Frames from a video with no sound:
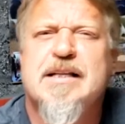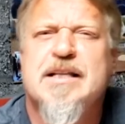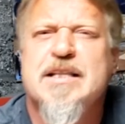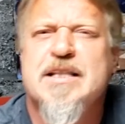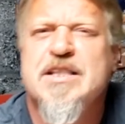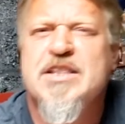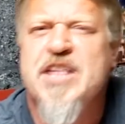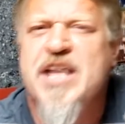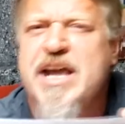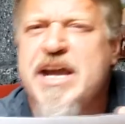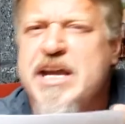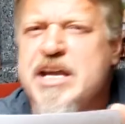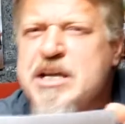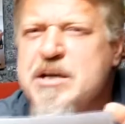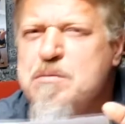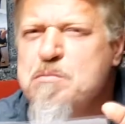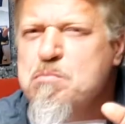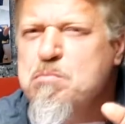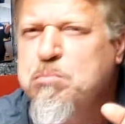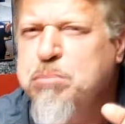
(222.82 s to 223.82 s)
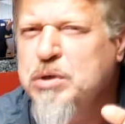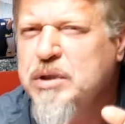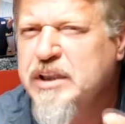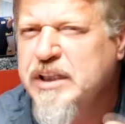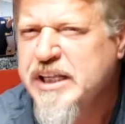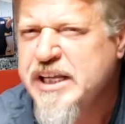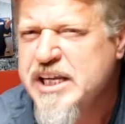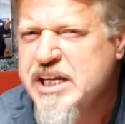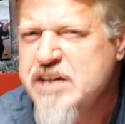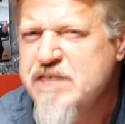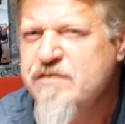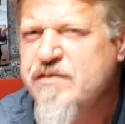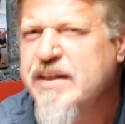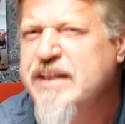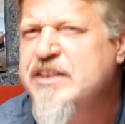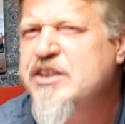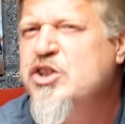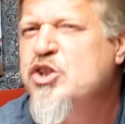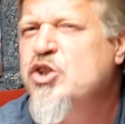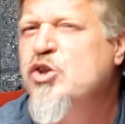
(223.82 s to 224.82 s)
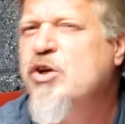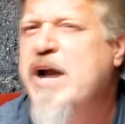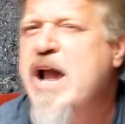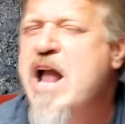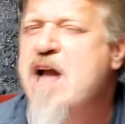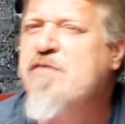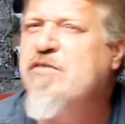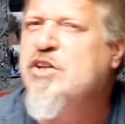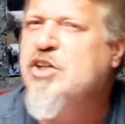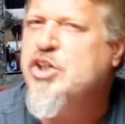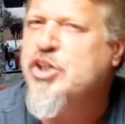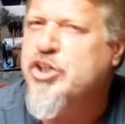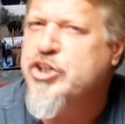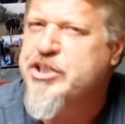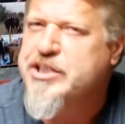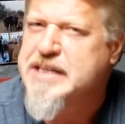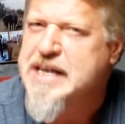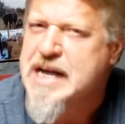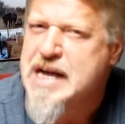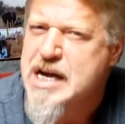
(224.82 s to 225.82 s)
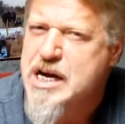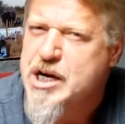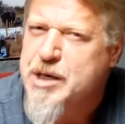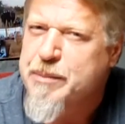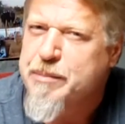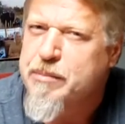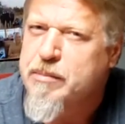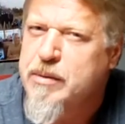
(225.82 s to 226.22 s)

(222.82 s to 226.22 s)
they believe that they're having a good time.